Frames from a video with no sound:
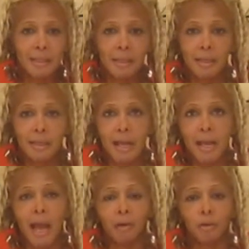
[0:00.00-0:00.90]
the end of the
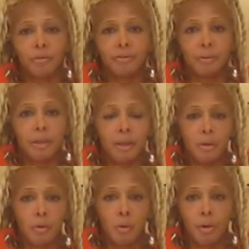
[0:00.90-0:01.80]
day, I don't know if you
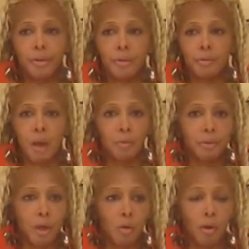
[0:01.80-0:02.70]
know or you don't
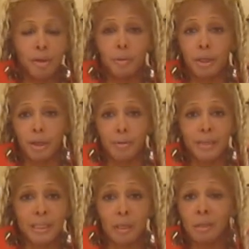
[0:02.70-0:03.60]
know or you're curious.